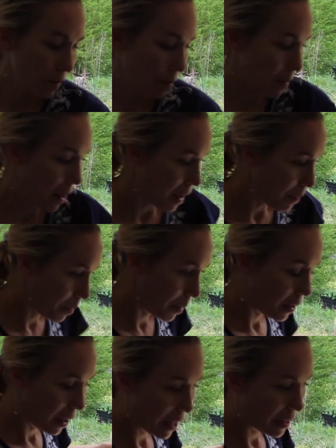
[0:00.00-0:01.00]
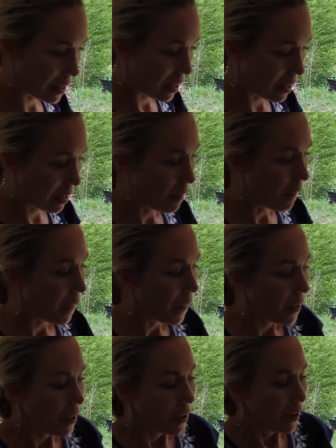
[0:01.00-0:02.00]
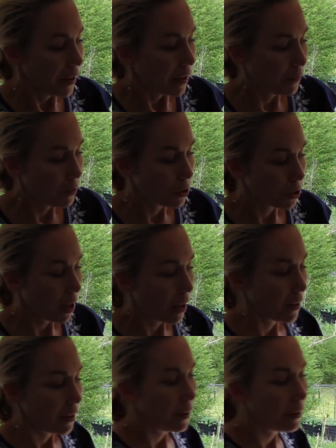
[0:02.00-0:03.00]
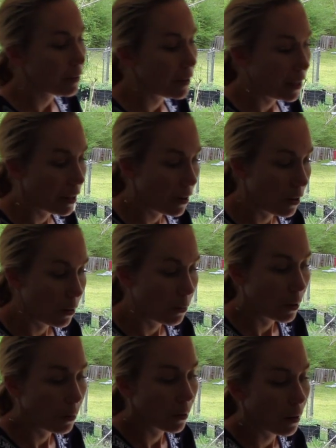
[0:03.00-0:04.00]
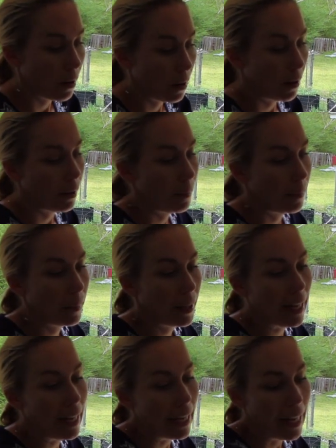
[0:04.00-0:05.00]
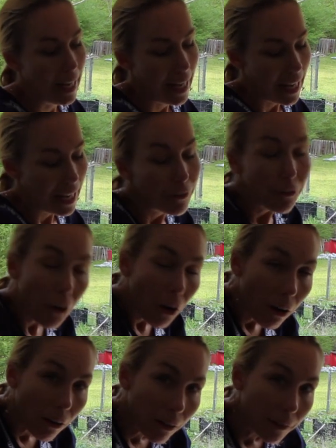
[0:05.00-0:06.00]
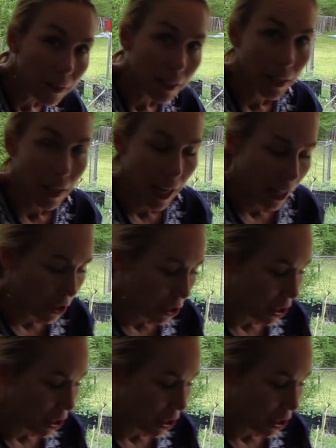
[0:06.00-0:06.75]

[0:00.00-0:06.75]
on the map. And then if you saw the other video, we were um, involved in an H